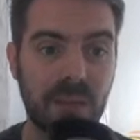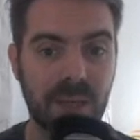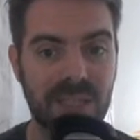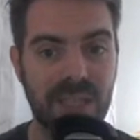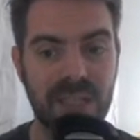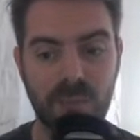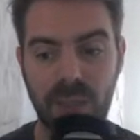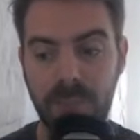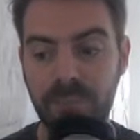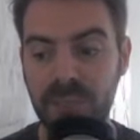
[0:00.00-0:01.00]
my season
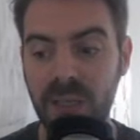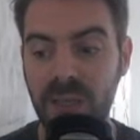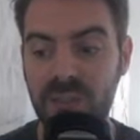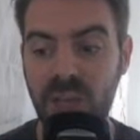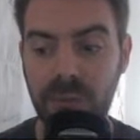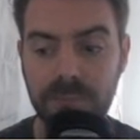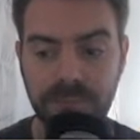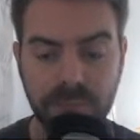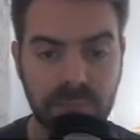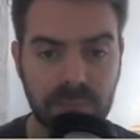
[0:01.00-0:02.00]
with him. So
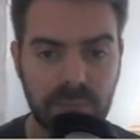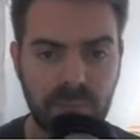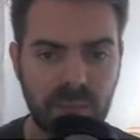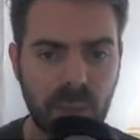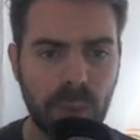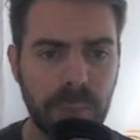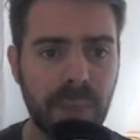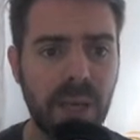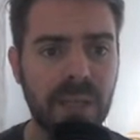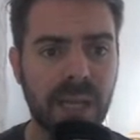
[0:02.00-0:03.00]
with
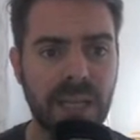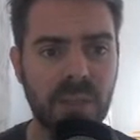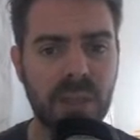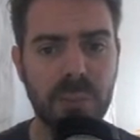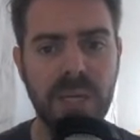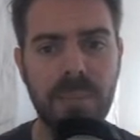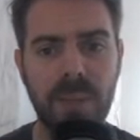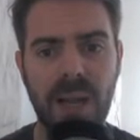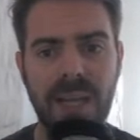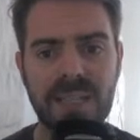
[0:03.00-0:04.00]
Burnley, the 3
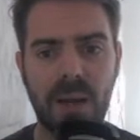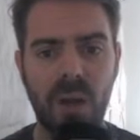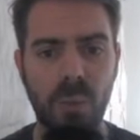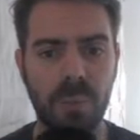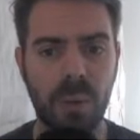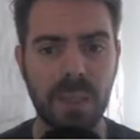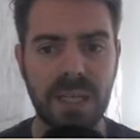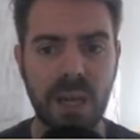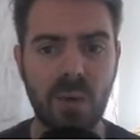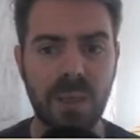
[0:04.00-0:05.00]
players that I would probably
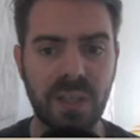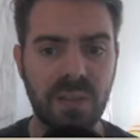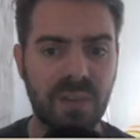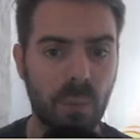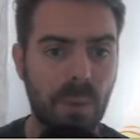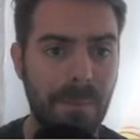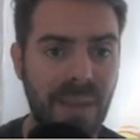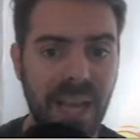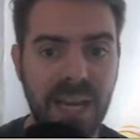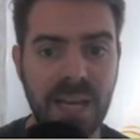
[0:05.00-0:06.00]
go with if it were
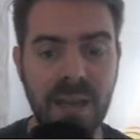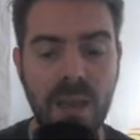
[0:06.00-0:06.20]
me,